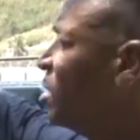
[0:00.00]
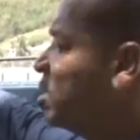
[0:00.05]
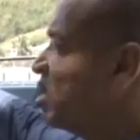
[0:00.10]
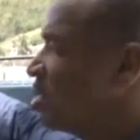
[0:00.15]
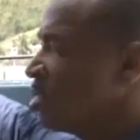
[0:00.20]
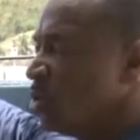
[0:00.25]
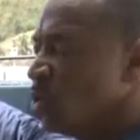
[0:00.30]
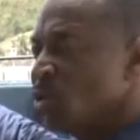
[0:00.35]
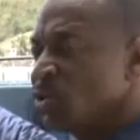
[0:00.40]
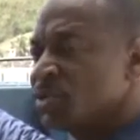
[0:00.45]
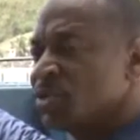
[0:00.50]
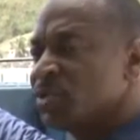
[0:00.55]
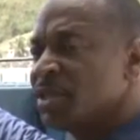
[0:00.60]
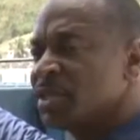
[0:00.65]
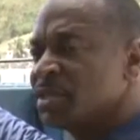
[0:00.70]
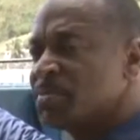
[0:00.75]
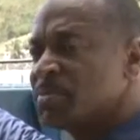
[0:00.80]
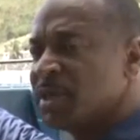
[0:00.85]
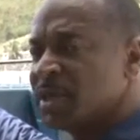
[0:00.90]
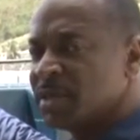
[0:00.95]
It goes to
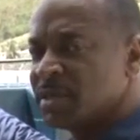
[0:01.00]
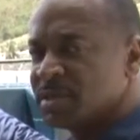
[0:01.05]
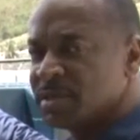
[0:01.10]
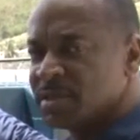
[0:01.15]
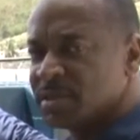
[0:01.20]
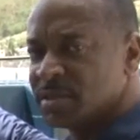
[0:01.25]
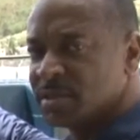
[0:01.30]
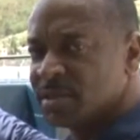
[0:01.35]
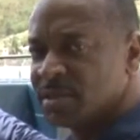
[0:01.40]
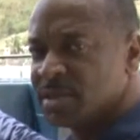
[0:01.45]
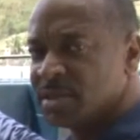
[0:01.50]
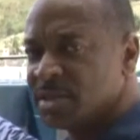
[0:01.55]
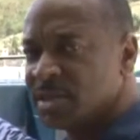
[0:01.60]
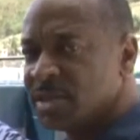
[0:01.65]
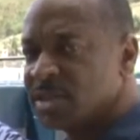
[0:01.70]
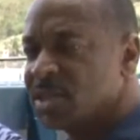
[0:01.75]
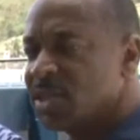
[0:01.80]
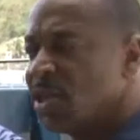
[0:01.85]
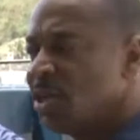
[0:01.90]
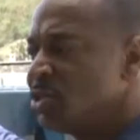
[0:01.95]
this bin.
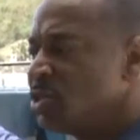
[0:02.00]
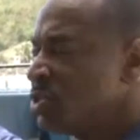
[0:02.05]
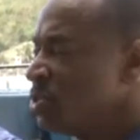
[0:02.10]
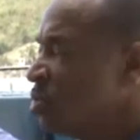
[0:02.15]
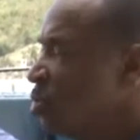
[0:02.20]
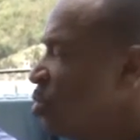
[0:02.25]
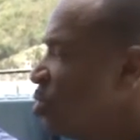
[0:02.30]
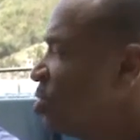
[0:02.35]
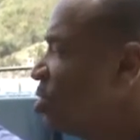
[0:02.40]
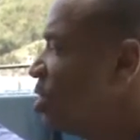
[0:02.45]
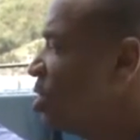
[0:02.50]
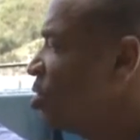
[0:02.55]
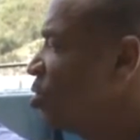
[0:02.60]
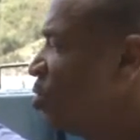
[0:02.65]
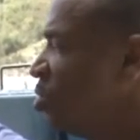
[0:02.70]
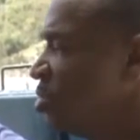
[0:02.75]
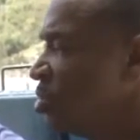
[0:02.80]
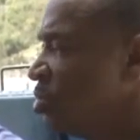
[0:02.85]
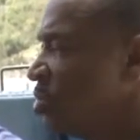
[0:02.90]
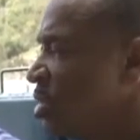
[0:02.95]
The sludge goes,
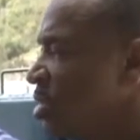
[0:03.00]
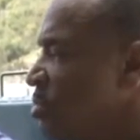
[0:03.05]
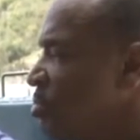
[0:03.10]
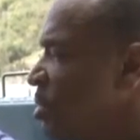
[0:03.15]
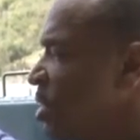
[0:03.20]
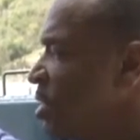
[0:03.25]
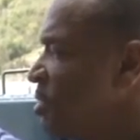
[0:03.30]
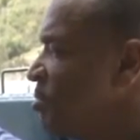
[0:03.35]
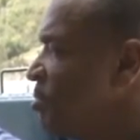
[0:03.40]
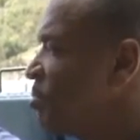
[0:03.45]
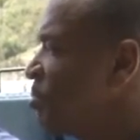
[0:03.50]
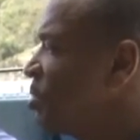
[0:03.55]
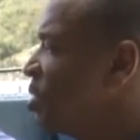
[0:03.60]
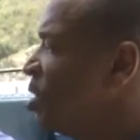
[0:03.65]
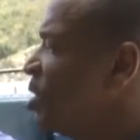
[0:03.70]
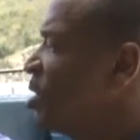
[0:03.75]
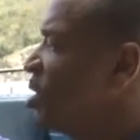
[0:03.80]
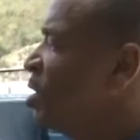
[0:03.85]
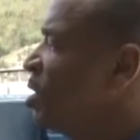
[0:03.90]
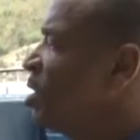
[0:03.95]
goes to this bin,
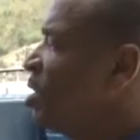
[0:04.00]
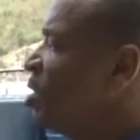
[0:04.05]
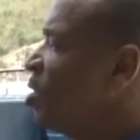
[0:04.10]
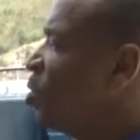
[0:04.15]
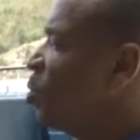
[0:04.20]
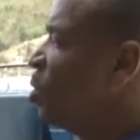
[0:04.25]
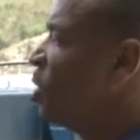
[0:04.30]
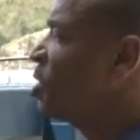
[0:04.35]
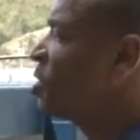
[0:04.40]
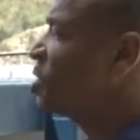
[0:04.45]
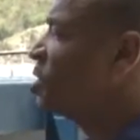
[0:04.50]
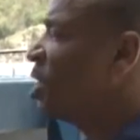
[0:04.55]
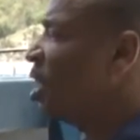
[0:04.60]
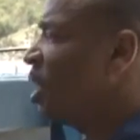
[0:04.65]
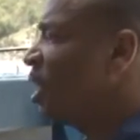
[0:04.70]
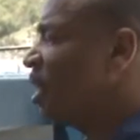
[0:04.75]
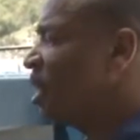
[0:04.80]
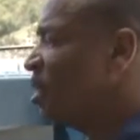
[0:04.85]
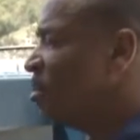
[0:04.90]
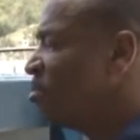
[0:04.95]
which
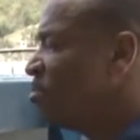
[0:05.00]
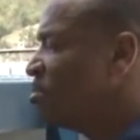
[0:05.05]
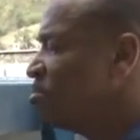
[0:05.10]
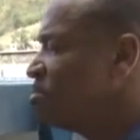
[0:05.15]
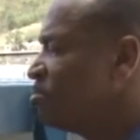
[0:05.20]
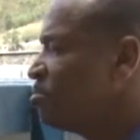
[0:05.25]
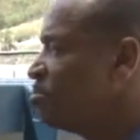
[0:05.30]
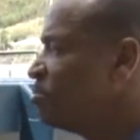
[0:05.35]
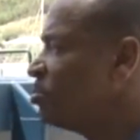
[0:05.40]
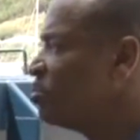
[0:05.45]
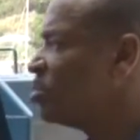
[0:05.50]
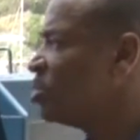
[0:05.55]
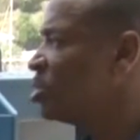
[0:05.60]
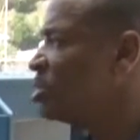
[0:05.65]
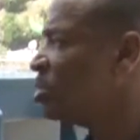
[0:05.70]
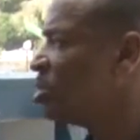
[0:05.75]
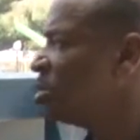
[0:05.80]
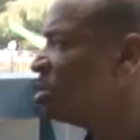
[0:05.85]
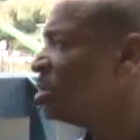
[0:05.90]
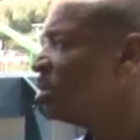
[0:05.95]
um,
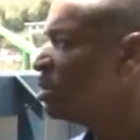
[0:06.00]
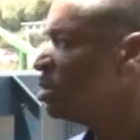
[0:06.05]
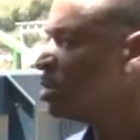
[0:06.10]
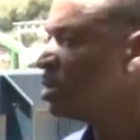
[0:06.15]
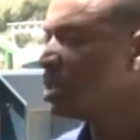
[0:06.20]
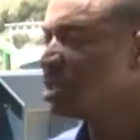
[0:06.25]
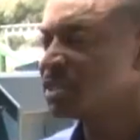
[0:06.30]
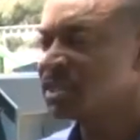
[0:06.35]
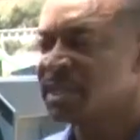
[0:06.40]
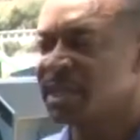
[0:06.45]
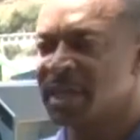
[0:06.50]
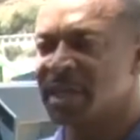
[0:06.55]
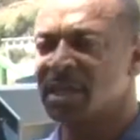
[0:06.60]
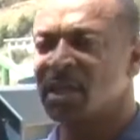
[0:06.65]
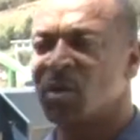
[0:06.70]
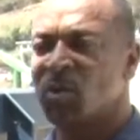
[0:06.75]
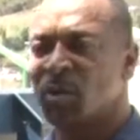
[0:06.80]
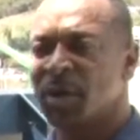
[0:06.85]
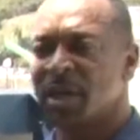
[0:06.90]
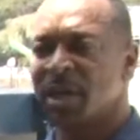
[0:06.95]
is taken
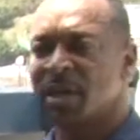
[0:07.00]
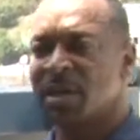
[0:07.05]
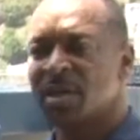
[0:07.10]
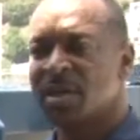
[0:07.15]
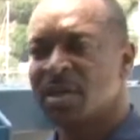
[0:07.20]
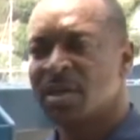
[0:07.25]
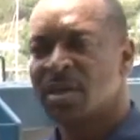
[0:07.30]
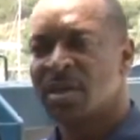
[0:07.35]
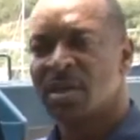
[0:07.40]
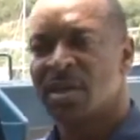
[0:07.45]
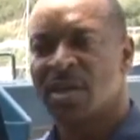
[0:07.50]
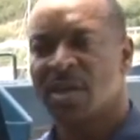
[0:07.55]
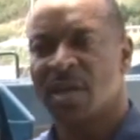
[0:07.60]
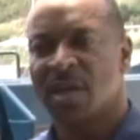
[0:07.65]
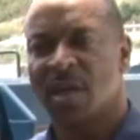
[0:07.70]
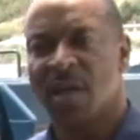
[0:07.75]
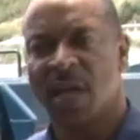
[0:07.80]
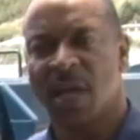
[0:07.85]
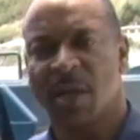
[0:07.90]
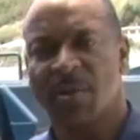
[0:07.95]
away
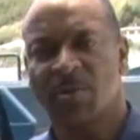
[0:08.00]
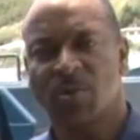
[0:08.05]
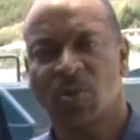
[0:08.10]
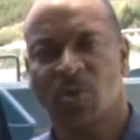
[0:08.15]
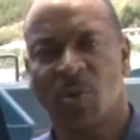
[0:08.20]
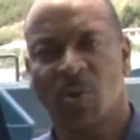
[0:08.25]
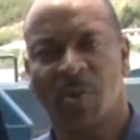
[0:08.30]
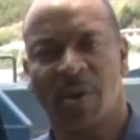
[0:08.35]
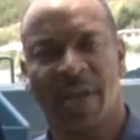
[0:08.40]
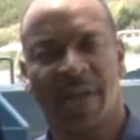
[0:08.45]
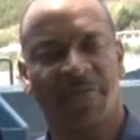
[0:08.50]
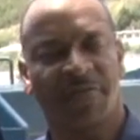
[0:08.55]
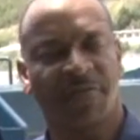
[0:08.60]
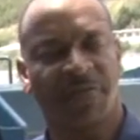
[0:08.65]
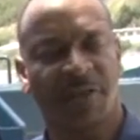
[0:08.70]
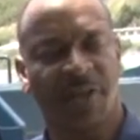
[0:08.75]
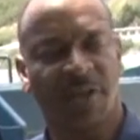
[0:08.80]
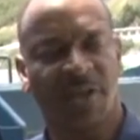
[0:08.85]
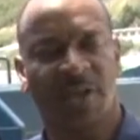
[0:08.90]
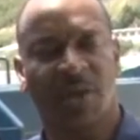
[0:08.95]
Um, to our
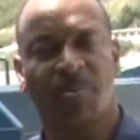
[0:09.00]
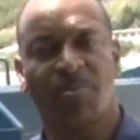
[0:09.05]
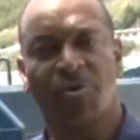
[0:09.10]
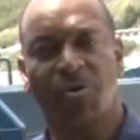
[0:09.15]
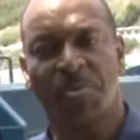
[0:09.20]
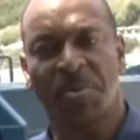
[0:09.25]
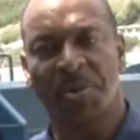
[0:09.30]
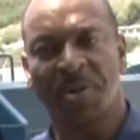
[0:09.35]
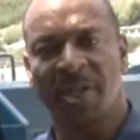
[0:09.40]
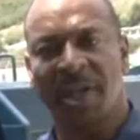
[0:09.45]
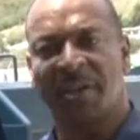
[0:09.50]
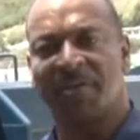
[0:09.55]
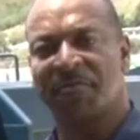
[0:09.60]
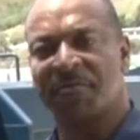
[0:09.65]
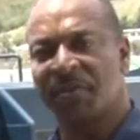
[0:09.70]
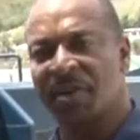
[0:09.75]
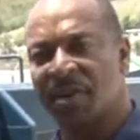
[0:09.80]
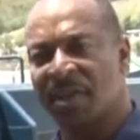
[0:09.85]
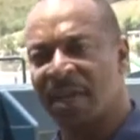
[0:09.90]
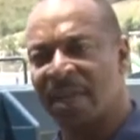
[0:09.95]
landfill, appropriate
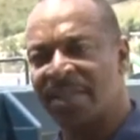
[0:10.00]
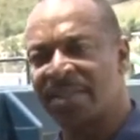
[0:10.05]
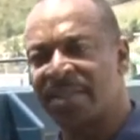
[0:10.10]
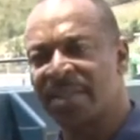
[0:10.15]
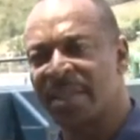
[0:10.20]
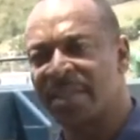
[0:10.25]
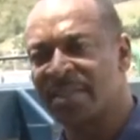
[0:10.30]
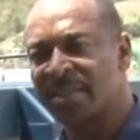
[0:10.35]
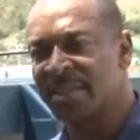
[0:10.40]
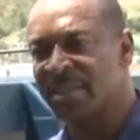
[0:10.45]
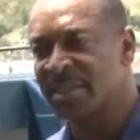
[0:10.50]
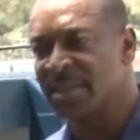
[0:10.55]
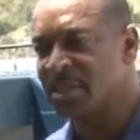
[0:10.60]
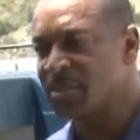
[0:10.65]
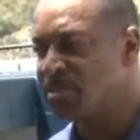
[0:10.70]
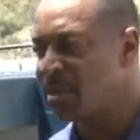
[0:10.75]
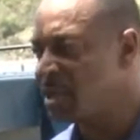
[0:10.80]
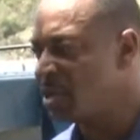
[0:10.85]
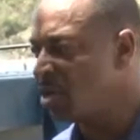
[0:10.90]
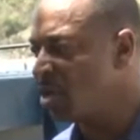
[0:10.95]
landfill as
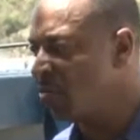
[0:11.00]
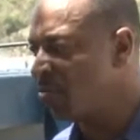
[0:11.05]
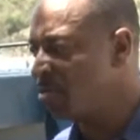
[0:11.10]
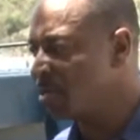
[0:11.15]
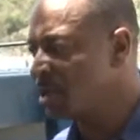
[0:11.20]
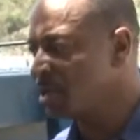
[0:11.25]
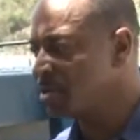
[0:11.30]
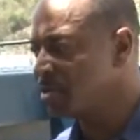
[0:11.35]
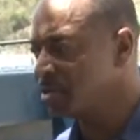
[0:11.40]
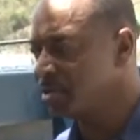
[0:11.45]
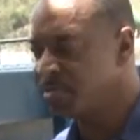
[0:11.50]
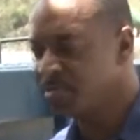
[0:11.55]
designated by government.